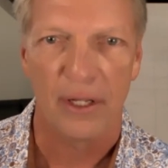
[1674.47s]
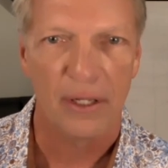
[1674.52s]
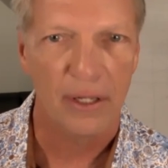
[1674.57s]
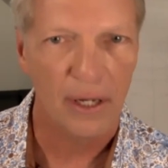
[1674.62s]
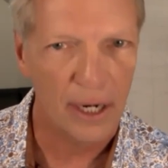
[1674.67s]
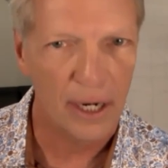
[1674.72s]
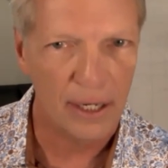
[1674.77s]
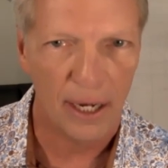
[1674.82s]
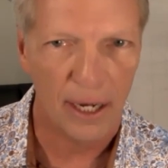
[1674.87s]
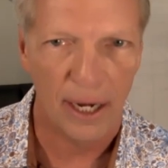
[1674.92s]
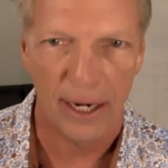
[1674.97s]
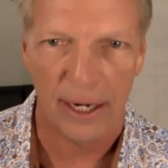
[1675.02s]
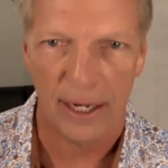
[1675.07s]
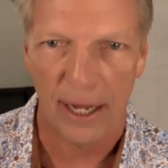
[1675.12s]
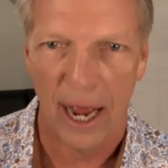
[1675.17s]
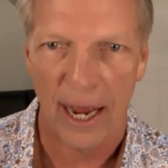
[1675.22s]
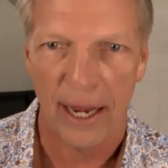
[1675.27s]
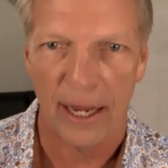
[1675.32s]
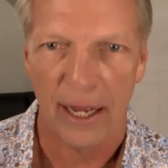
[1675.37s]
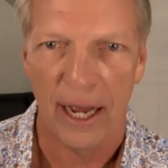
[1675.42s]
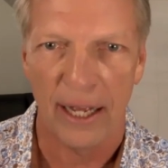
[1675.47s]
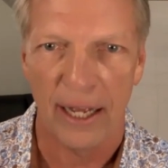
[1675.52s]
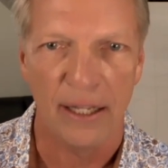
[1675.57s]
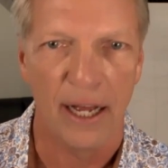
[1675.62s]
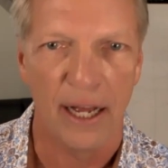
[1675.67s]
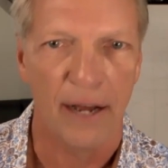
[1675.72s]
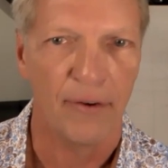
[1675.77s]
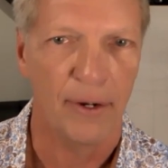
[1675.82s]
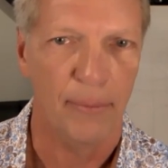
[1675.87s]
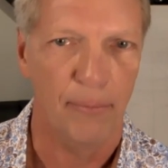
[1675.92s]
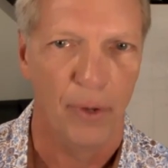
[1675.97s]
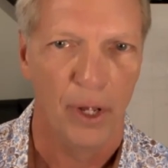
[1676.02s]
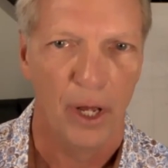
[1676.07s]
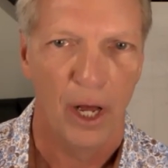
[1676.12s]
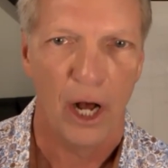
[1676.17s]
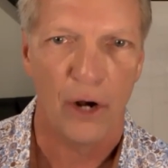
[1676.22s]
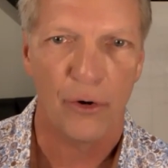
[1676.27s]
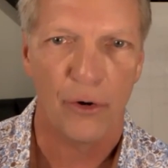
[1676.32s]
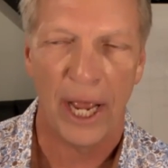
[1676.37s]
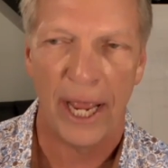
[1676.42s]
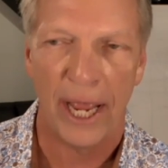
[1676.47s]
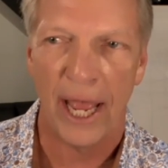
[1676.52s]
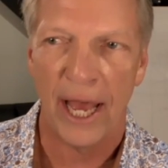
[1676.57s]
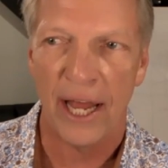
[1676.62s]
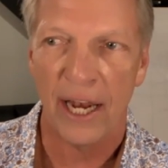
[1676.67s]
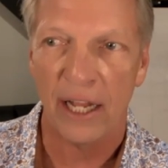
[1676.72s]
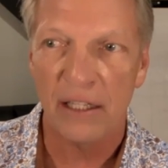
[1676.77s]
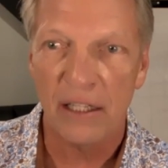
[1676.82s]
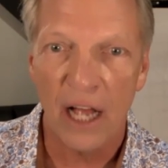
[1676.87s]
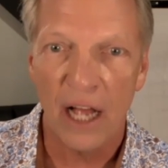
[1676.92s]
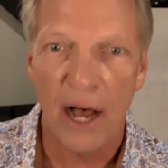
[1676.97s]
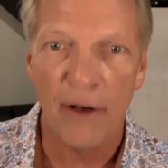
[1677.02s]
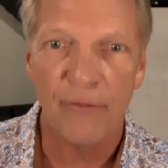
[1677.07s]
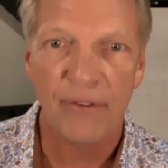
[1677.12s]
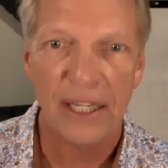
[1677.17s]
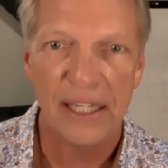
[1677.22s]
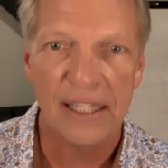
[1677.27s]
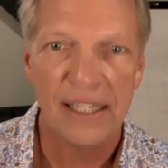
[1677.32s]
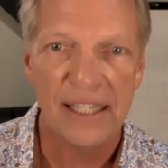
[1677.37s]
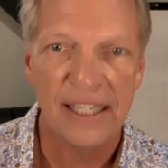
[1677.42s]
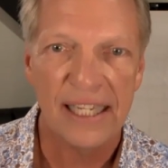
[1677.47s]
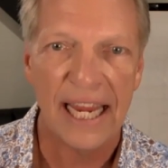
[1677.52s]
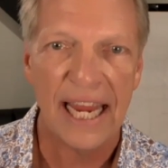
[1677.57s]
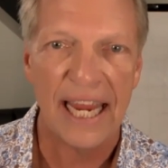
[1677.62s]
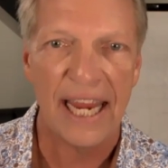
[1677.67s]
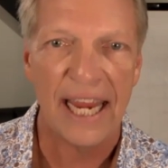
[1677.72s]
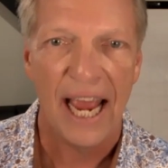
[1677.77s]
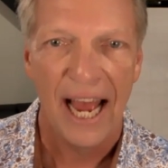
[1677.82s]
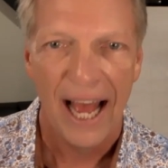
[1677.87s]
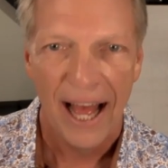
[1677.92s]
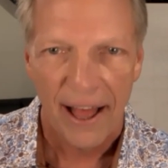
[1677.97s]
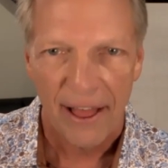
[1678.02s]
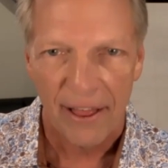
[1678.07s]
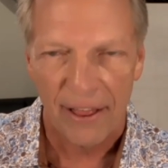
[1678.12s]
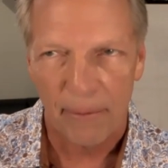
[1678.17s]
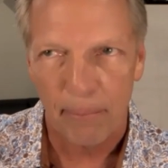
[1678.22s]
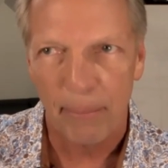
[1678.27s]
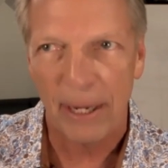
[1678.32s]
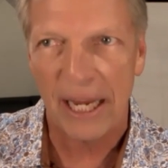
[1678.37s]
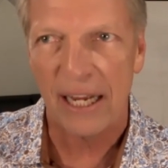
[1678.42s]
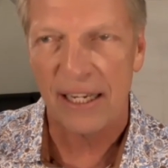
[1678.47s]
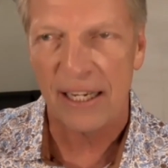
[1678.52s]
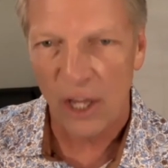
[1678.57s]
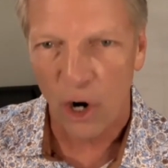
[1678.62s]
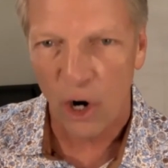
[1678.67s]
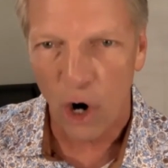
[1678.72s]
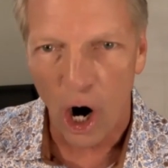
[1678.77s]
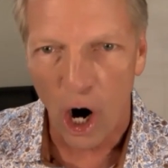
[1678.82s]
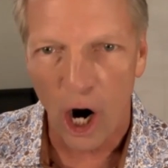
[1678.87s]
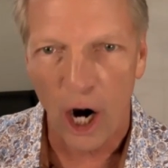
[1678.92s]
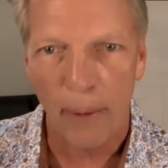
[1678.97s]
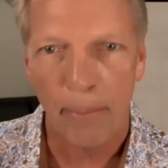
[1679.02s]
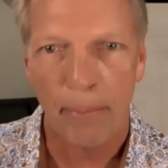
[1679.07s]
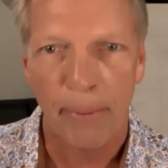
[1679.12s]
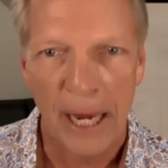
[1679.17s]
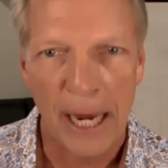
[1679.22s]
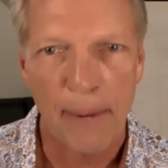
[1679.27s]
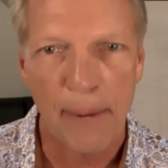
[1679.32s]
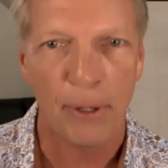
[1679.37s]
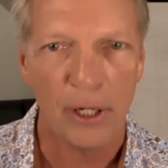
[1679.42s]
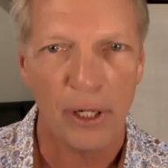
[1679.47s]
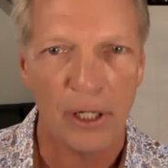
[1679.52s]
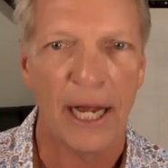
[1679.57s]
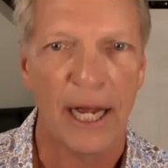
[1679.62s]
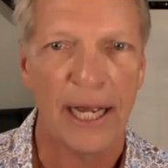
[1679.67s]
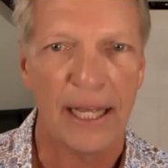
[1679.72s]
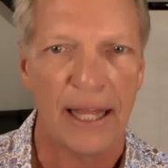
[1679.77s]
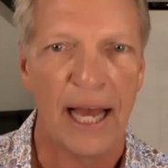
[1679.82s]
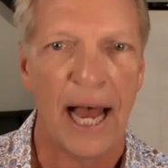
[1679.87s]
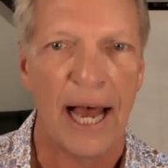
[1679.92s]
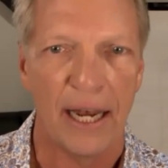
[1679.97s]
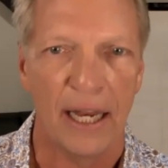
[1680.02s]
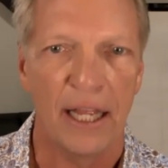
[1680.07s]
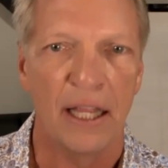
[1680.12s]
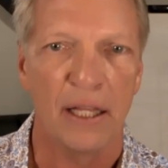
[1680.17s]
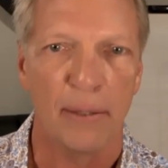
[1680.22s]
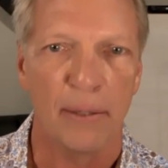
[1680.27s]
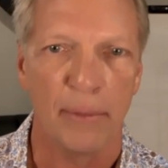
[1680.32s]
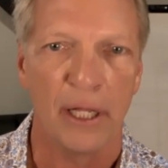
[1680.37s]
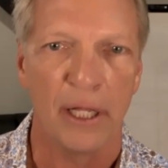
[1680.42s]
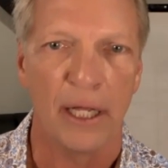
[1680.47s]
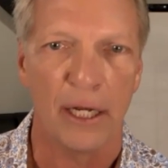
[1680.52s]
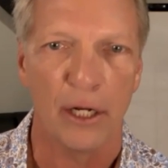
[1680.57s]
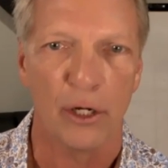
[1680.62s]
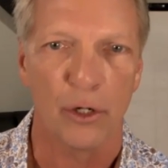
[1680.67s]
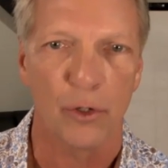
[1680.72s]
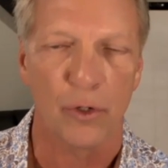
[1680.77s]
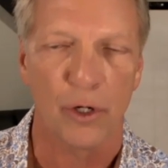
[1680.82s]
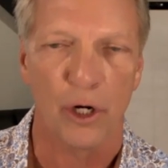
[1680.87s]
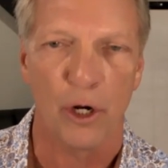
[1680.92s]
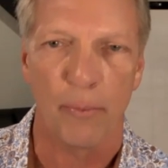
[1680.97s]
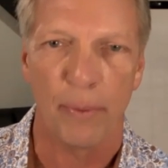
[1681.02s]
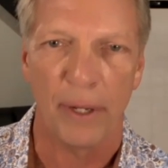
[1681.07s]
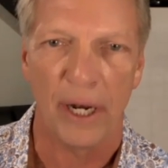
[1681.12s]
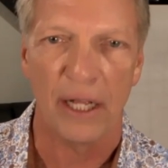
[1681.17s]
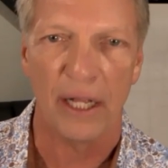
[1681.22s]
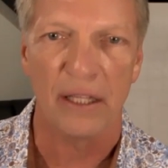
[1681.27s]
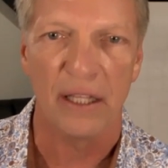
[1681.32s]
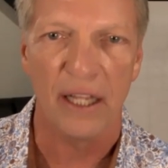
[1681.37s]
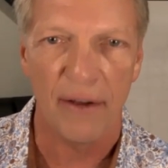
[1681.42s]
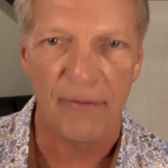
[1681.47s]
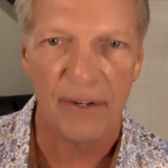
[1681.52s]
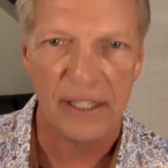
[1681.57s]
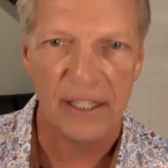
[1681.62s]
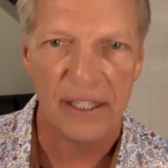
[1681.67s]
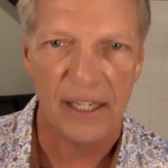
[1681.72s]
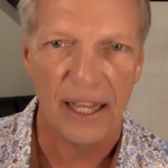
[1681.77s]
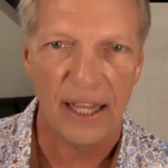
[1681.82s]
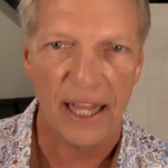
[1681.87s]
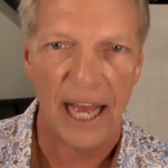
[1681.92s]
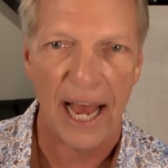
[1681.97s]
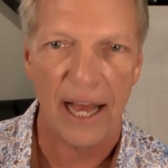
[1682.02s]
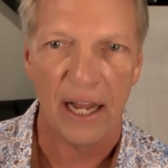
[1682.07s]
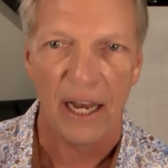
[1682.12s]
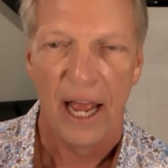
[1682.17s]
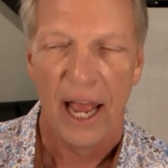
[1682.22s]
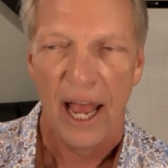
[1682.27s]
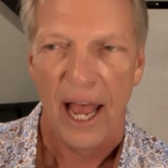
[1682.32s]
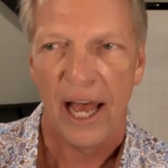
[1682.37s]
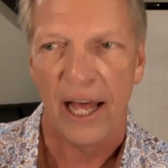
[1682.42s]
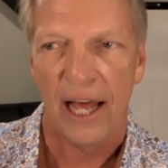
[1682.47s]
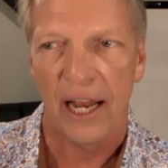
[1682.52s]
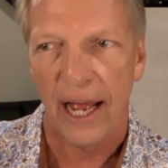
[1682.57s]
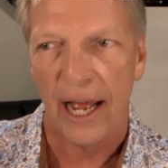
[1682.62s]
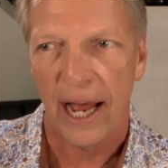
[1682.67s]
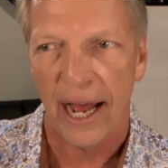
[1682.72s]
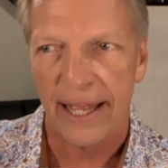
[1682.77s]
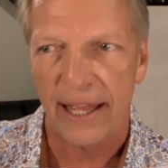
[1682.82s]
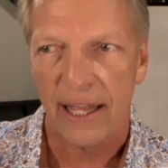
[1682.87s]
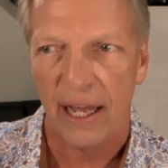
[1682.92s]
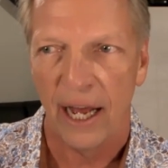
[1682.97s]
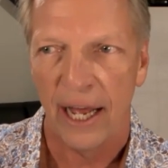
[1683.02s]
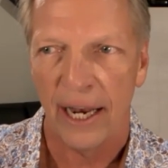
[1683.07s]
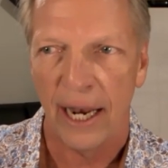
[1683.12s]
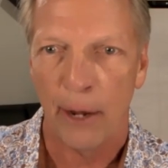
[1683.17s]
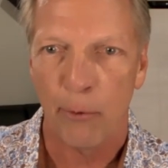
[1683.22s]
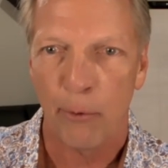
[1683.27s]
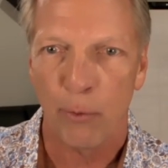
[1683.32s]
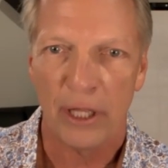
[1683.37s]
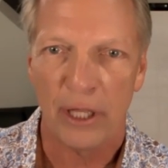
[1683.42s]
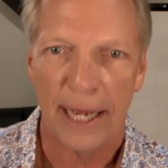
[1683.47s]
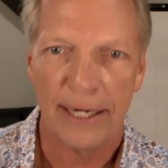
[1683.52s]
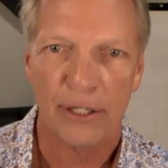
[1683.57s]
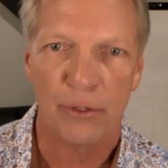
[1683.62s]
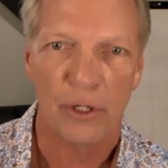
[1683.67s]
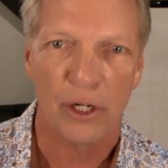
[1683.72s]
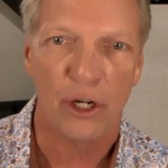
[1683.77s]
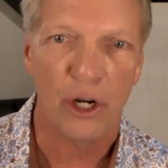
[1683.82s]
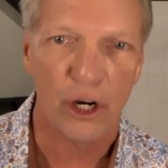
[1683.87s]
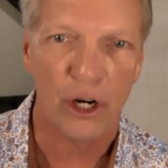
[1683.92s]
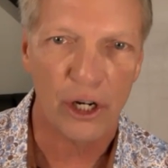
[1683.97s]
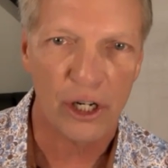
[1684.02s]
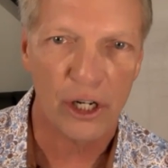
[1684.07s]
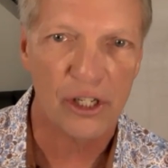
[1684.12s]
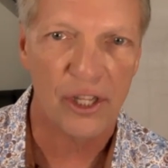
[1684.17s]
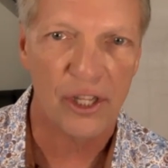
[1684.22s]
I, I, I love him. Okay. And I love to see, because there are people like that in the millennial group. And I love to see that. And I, I and I would like to encourage